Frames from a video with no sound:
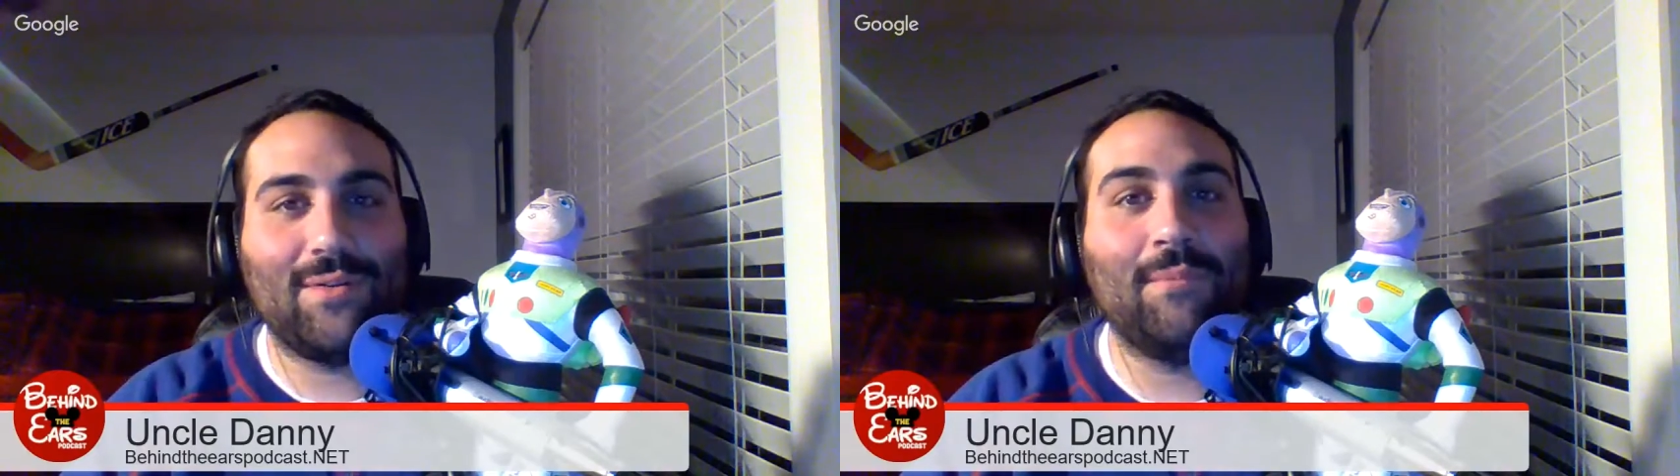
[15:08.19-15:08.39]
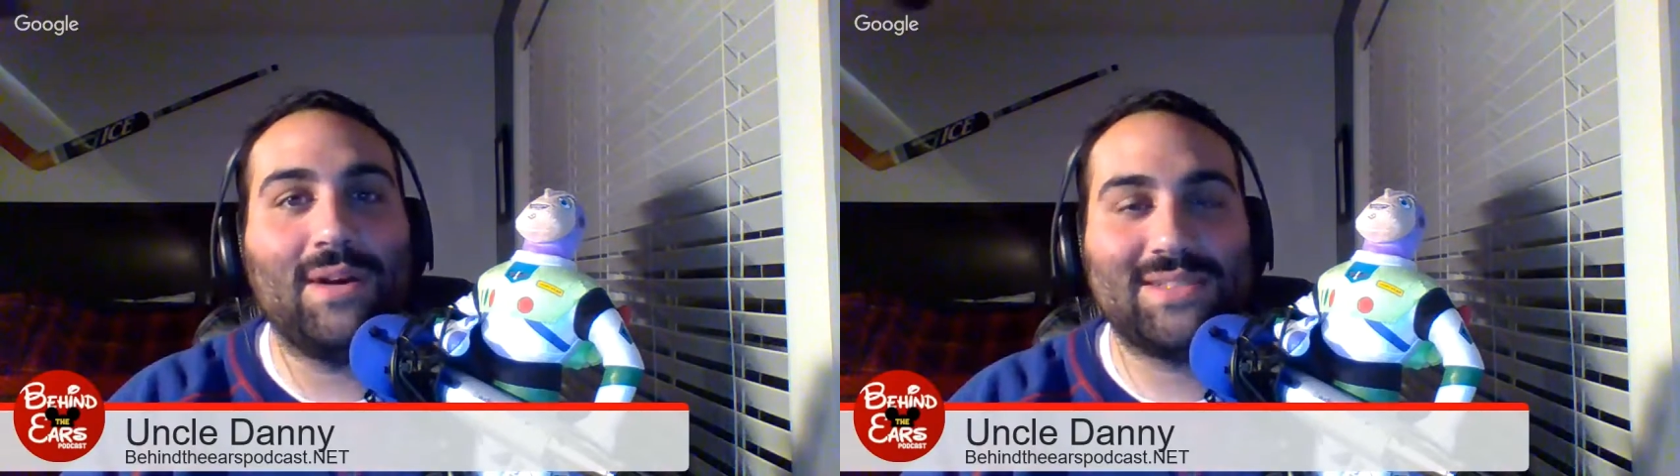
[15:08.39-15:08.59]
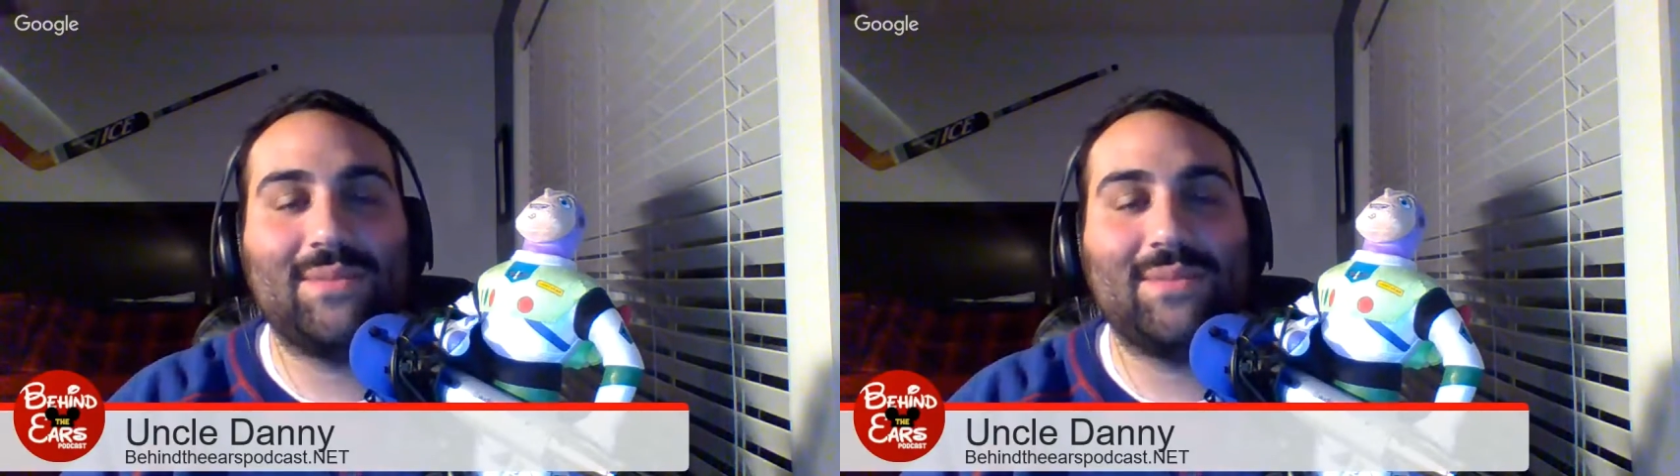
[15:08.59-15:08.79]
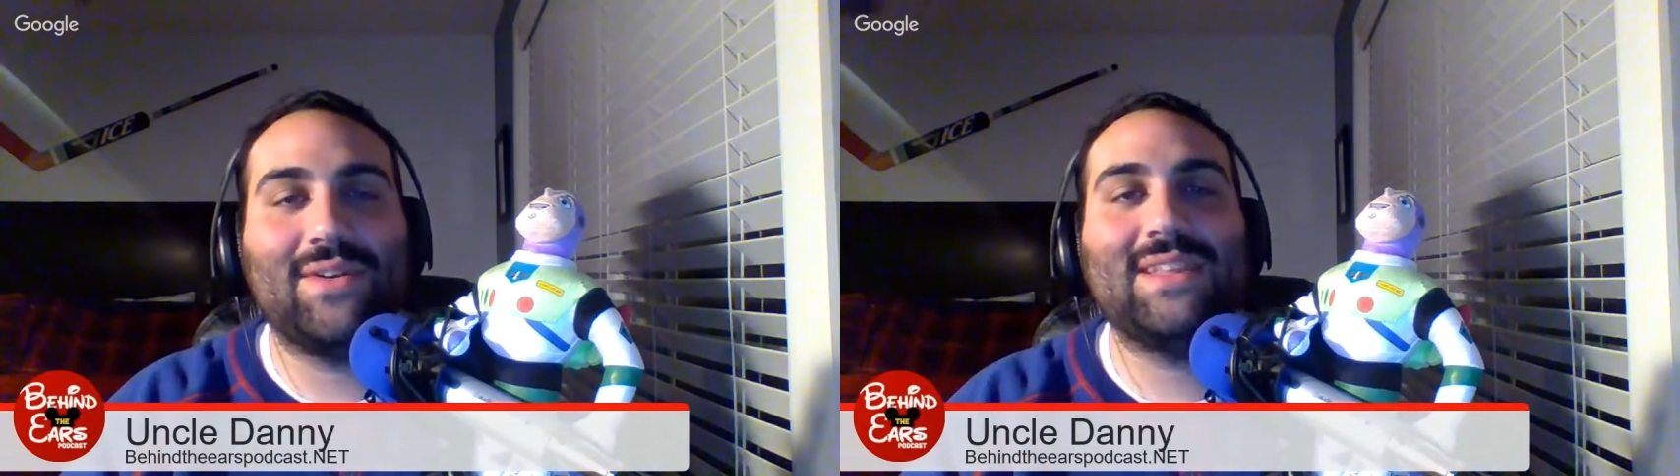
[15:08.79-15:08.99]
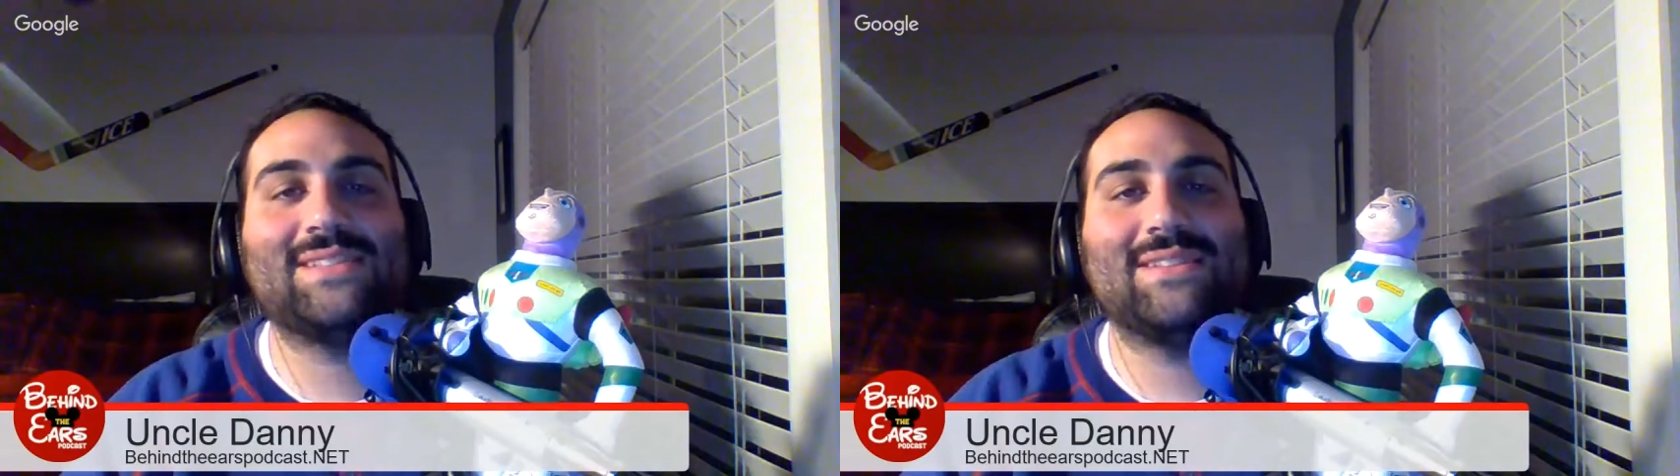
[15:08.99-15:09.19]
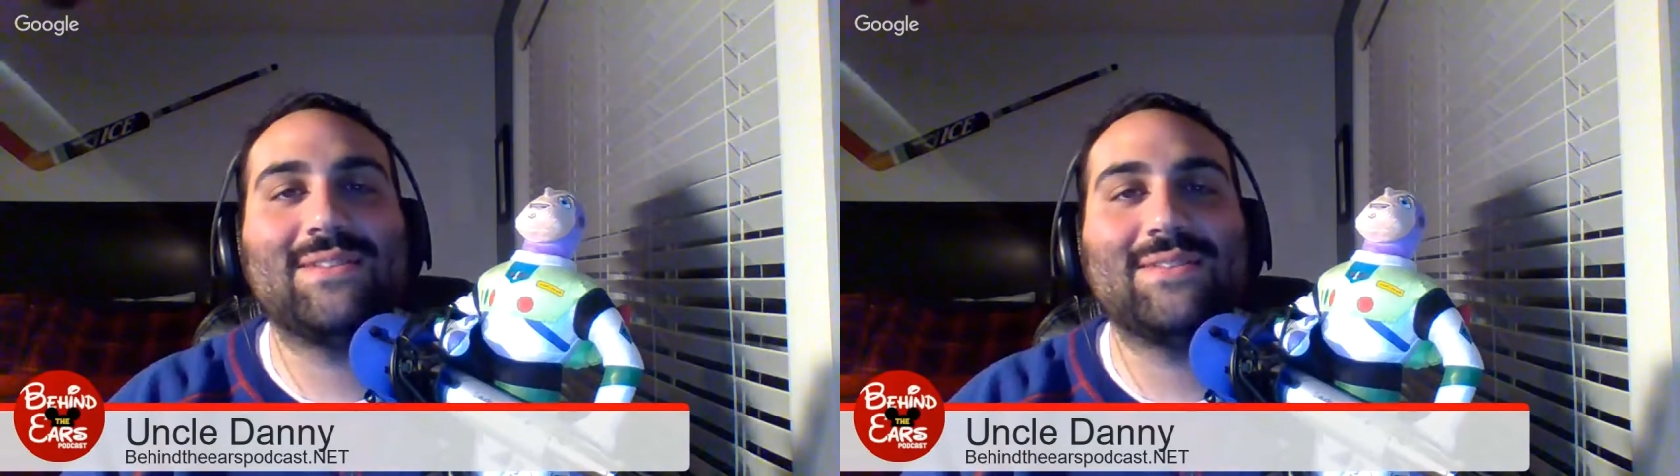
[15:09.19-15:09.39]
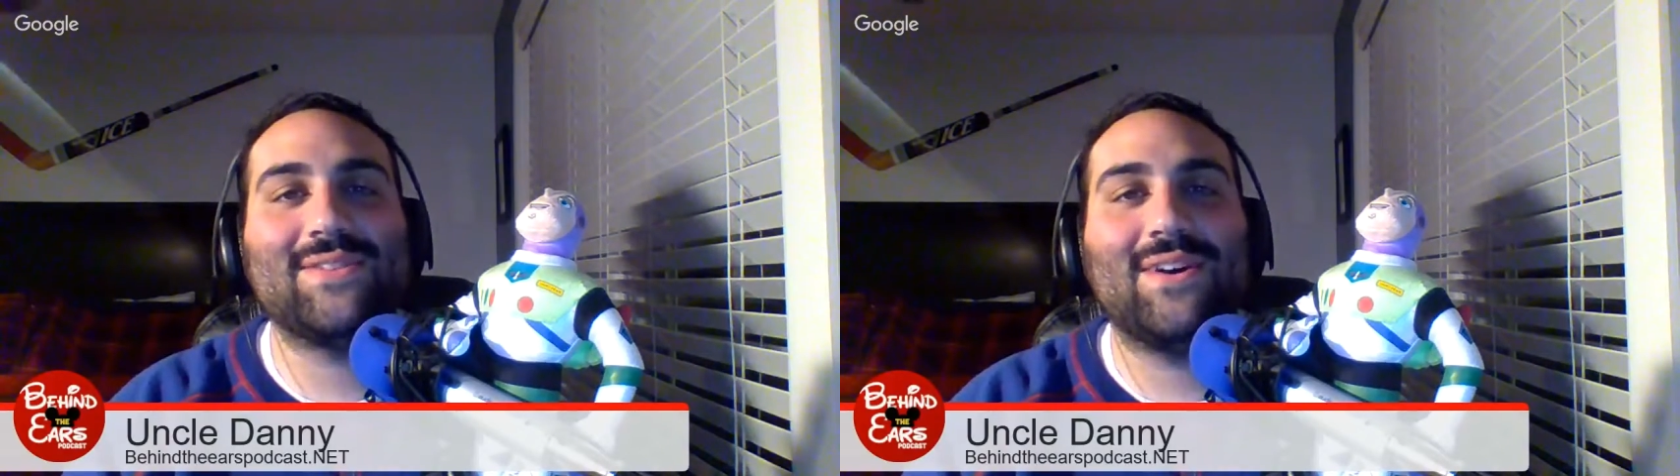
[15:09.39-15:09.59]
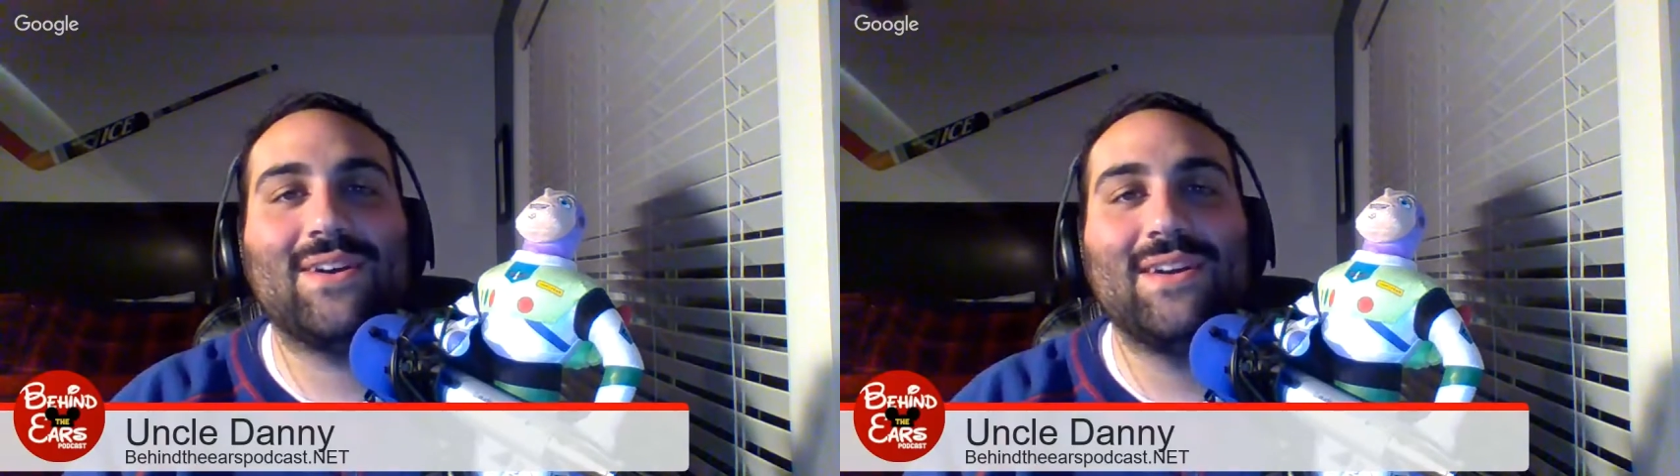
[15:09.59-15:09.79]
or some of our listeners
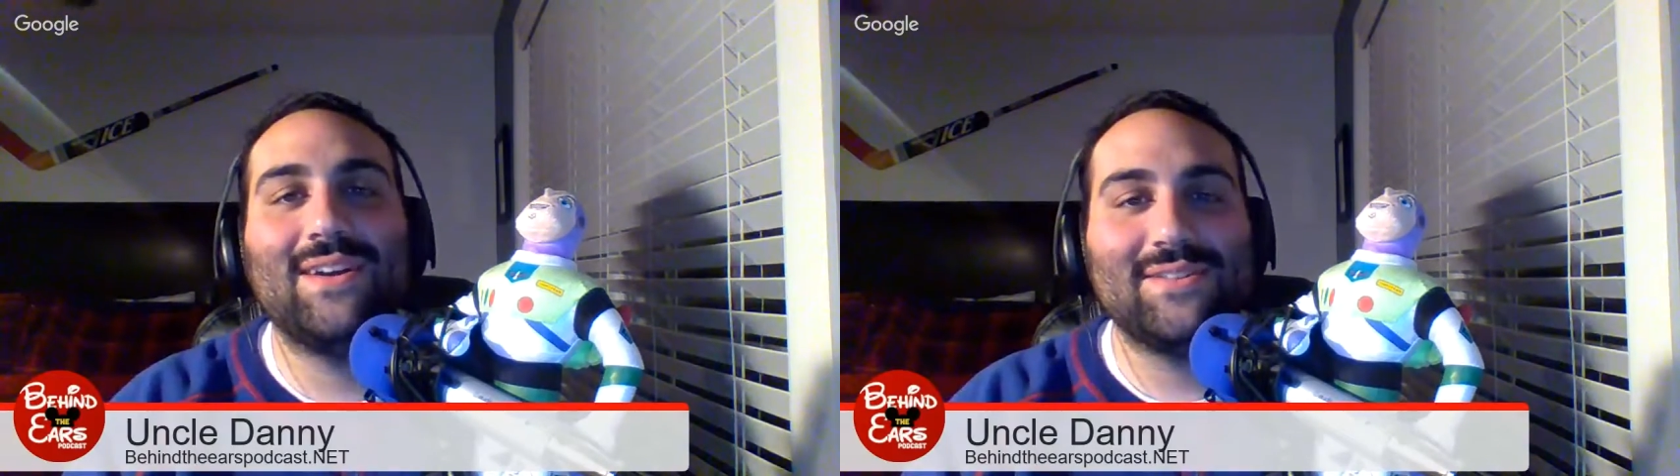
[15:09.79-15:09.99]
are.